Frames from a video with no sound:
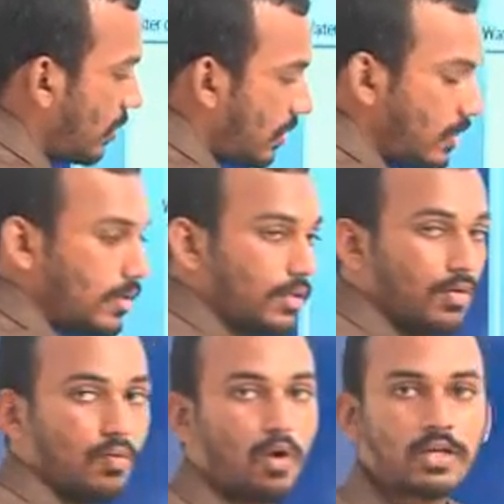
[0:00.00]
water
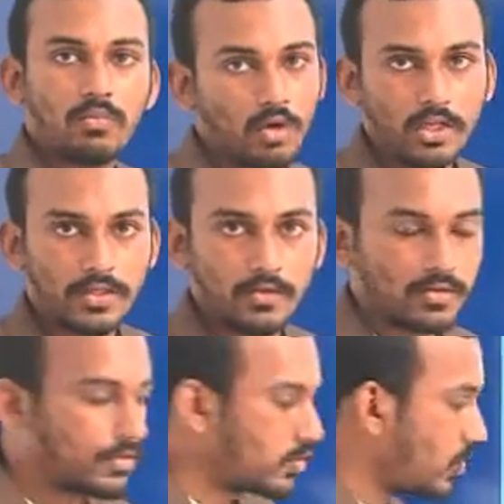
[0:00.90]
molecule. So the
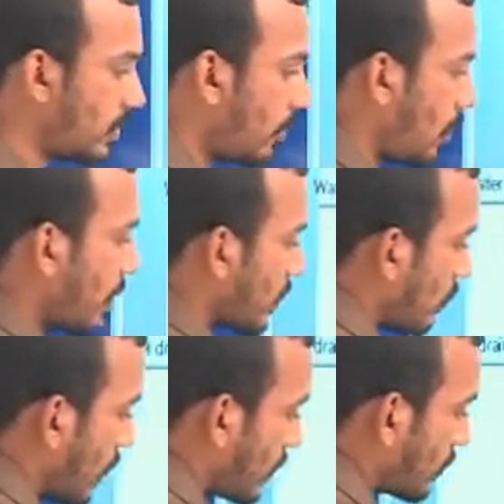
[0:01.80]
water molecule
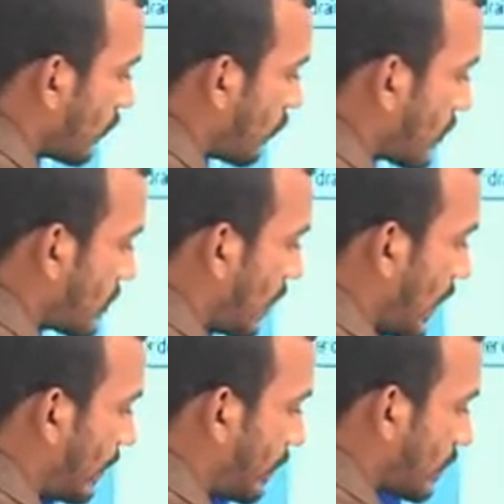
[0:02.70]
first enters
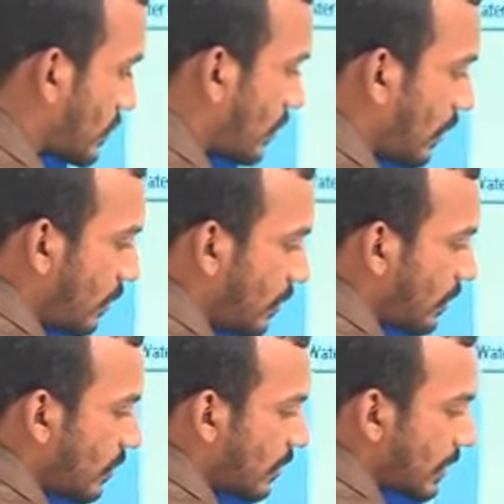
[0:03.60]
the
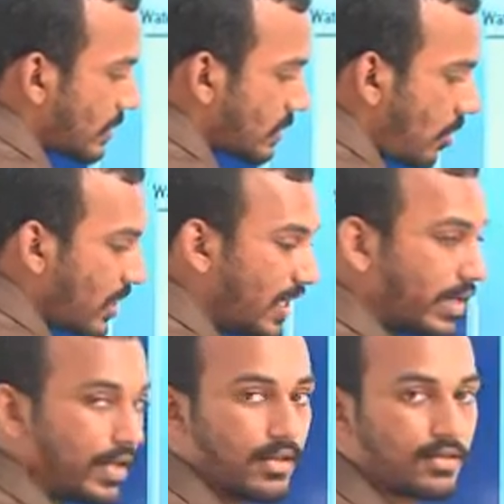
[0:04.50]
soil drain,
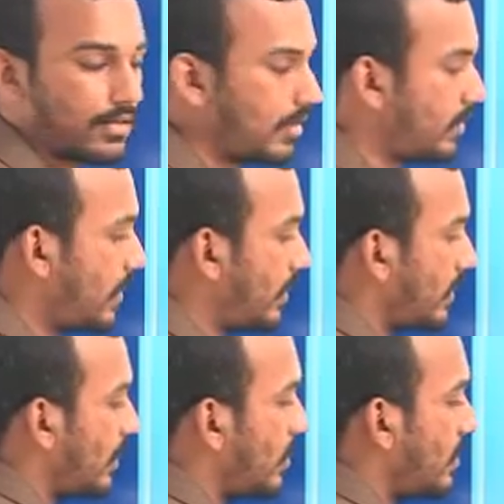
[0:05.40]
then it can
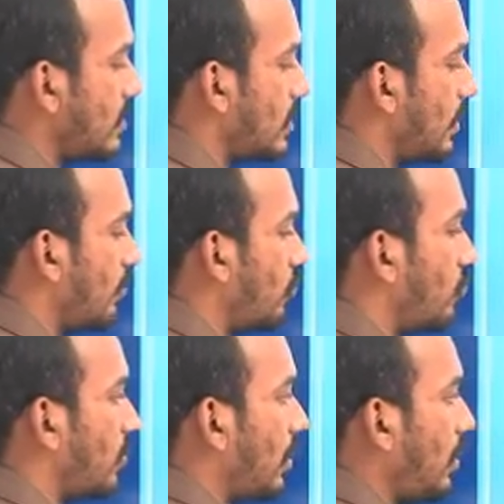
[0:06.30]
easily move to the
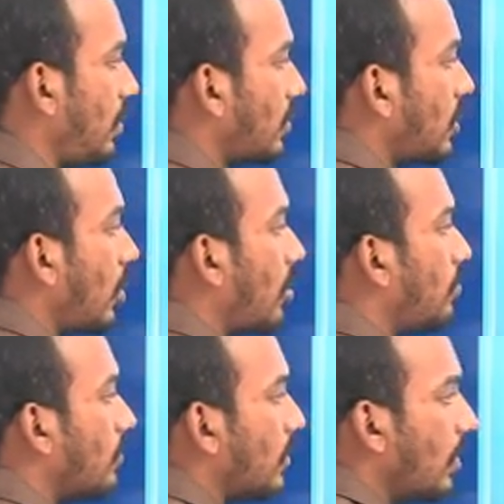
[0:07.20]
top.
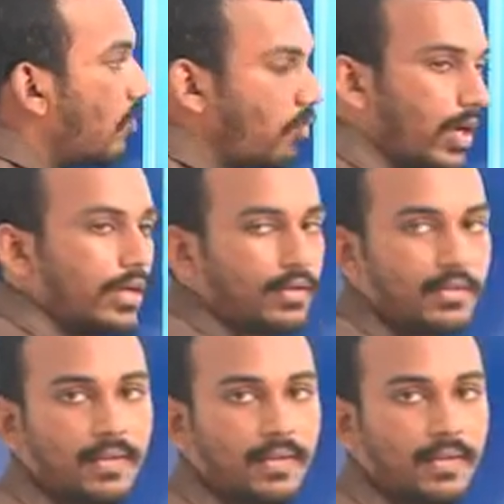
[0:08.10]
Why? The